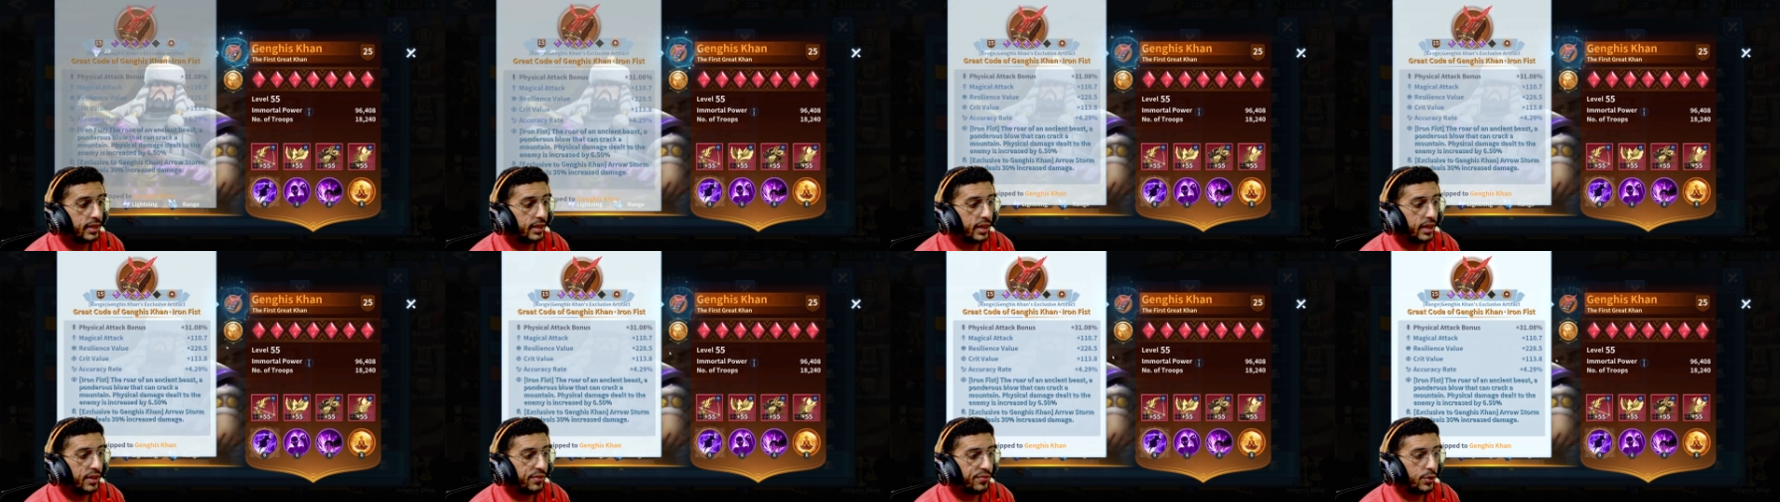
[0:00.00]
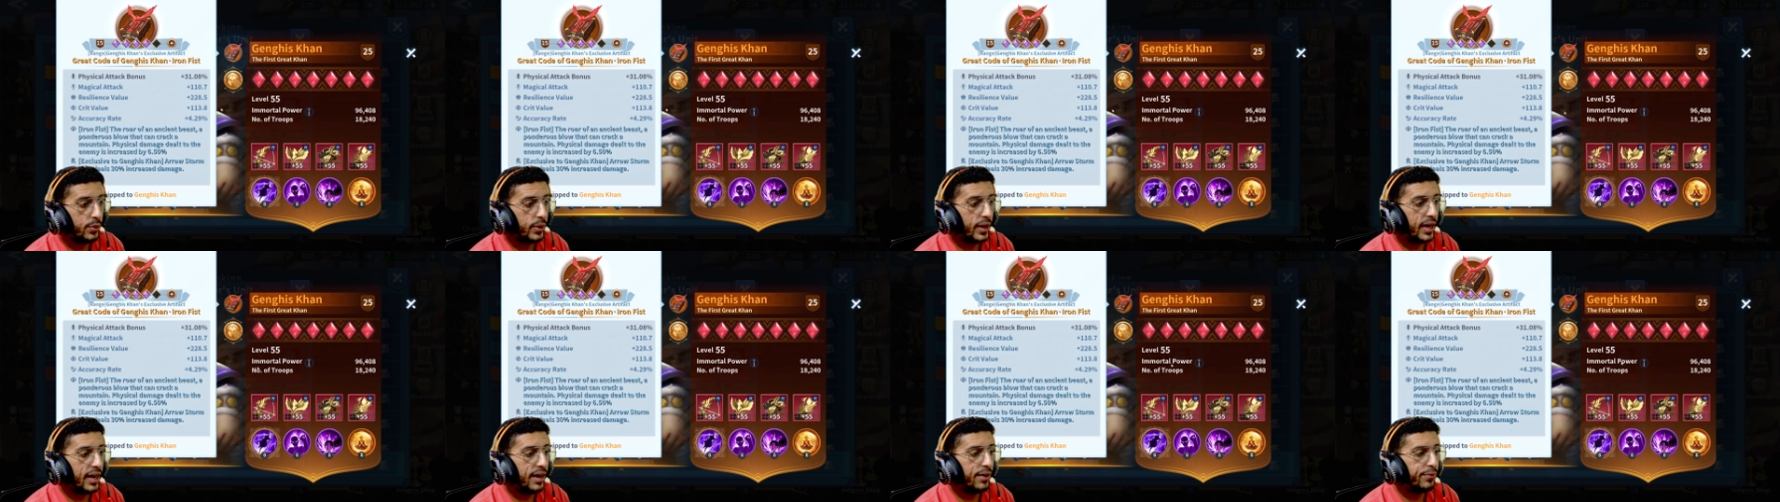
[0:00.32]
if you
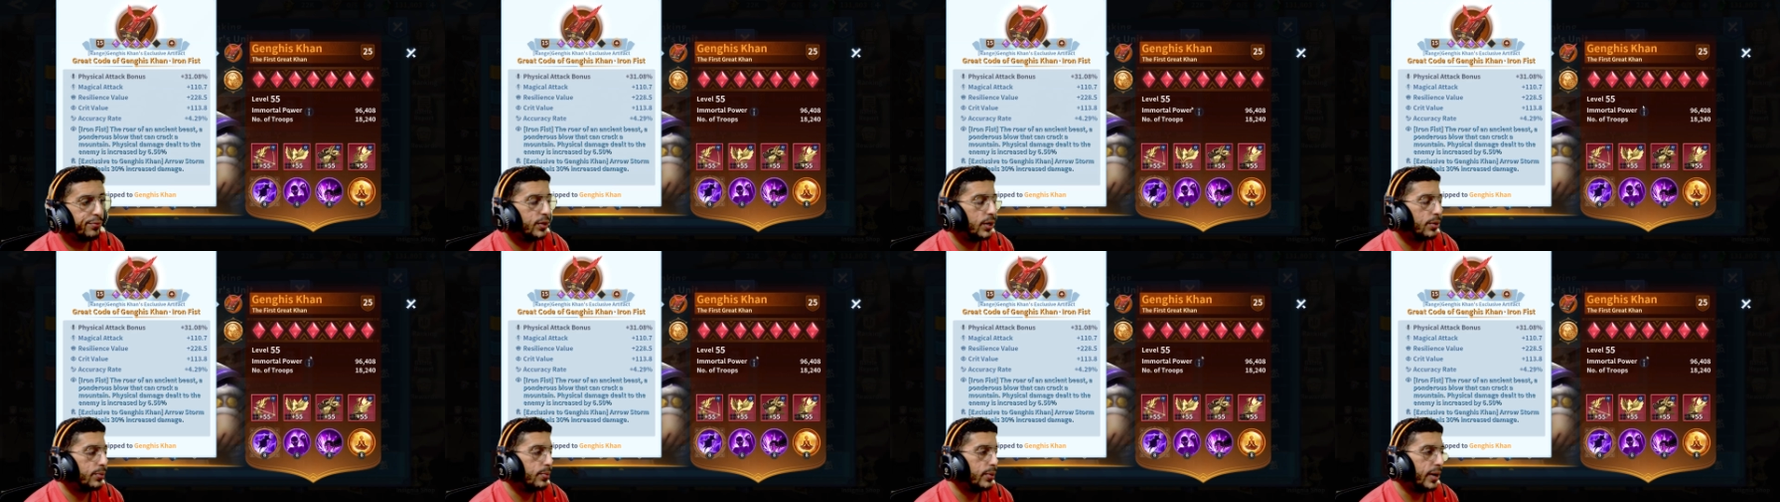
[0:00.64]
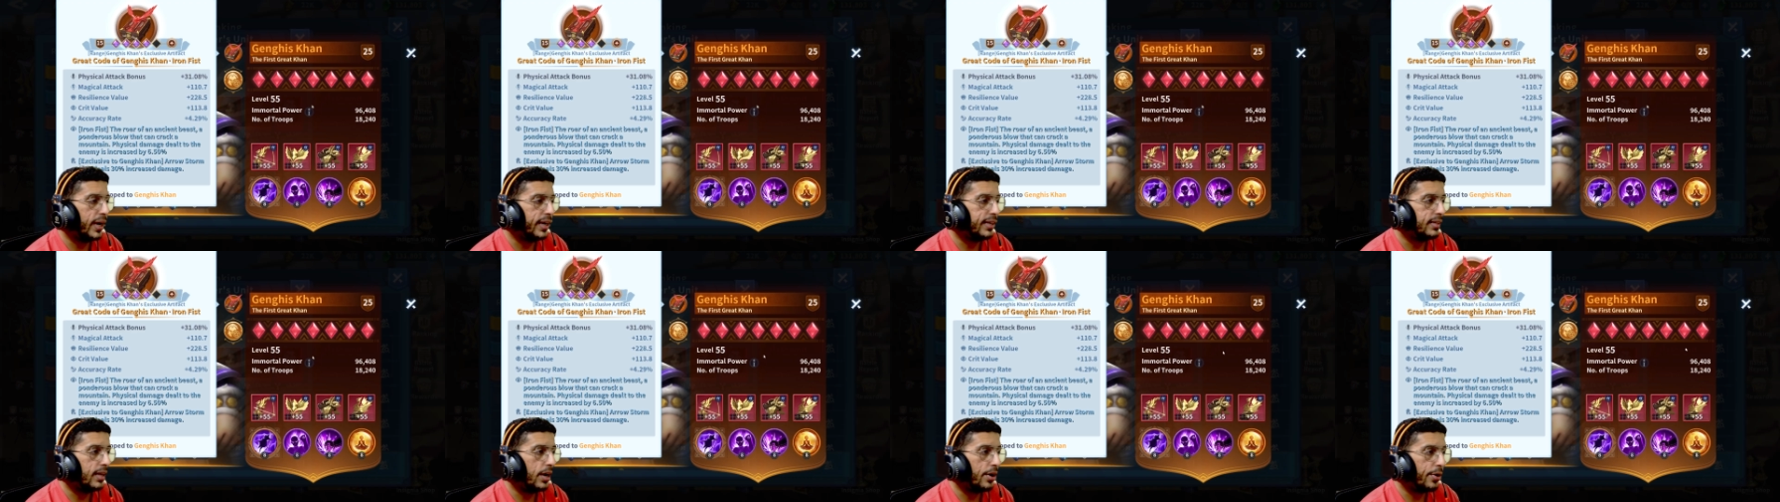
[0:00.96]
have the
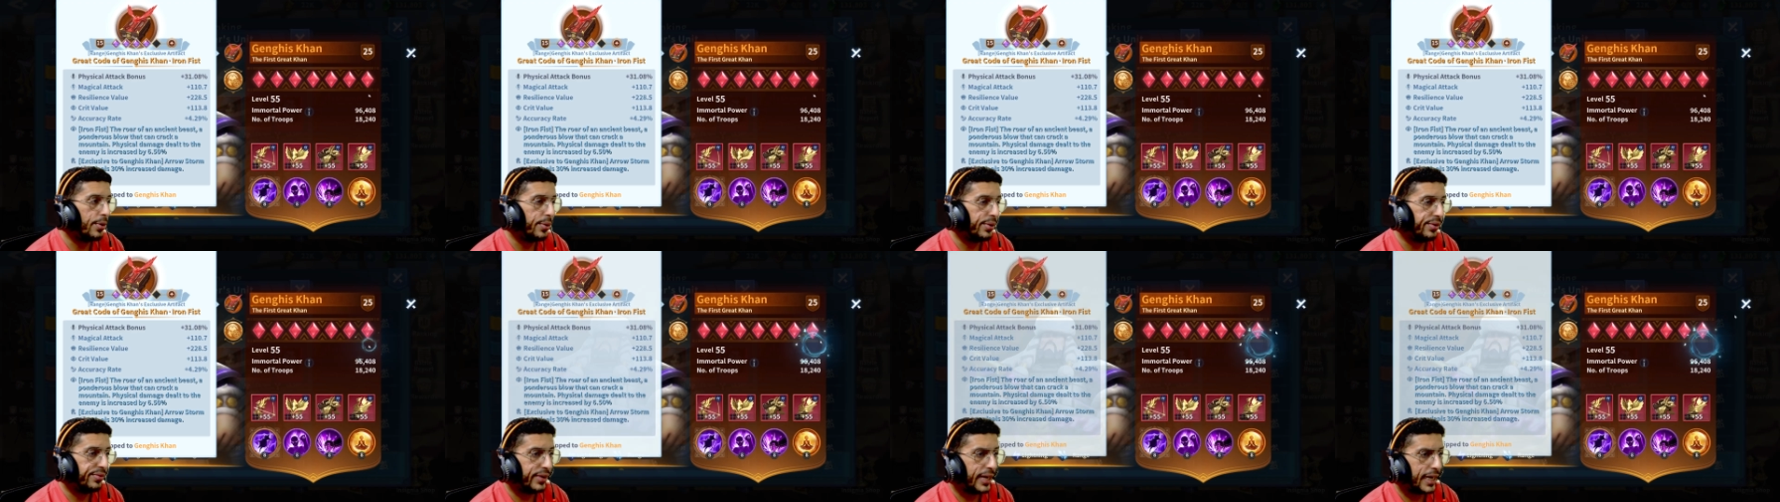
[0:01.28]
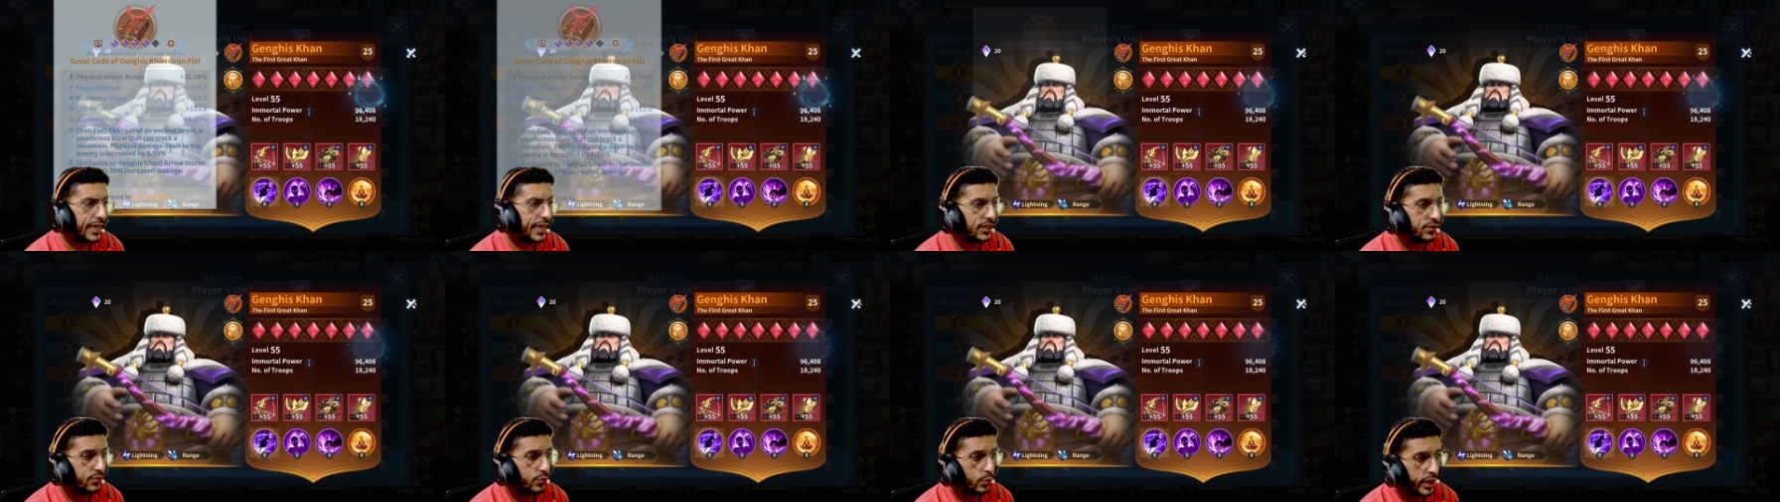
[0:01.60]
right artifact
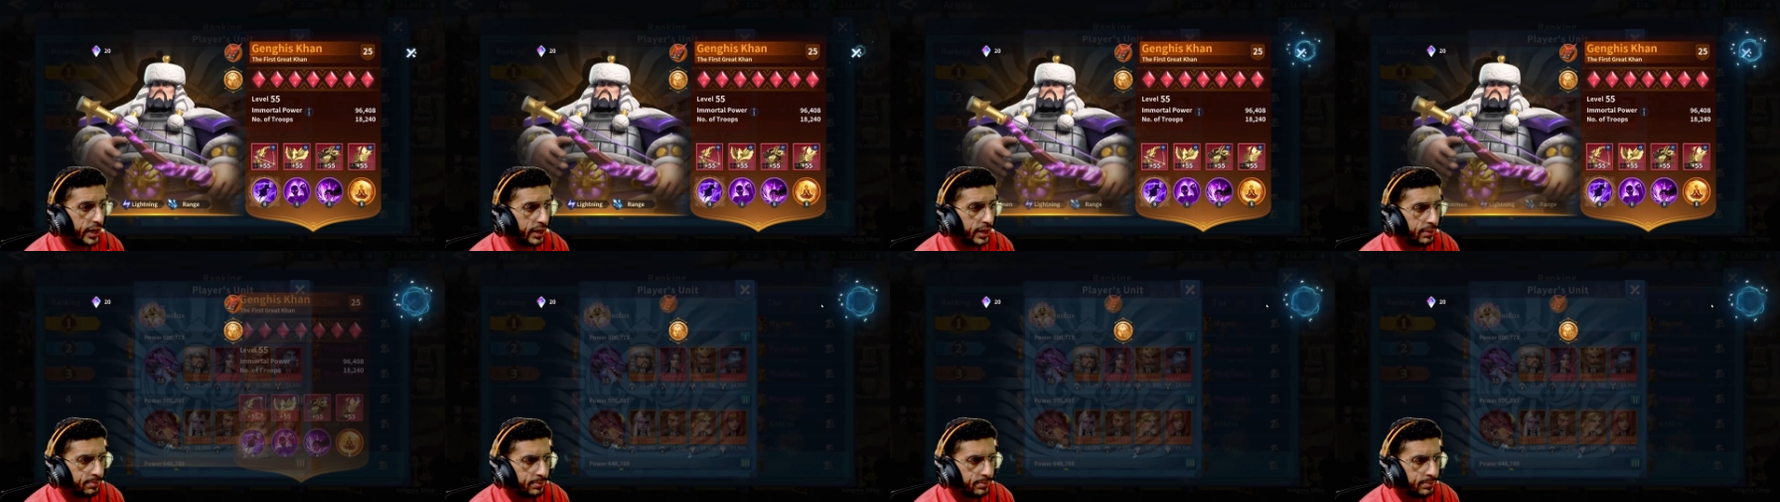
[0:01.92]
for him.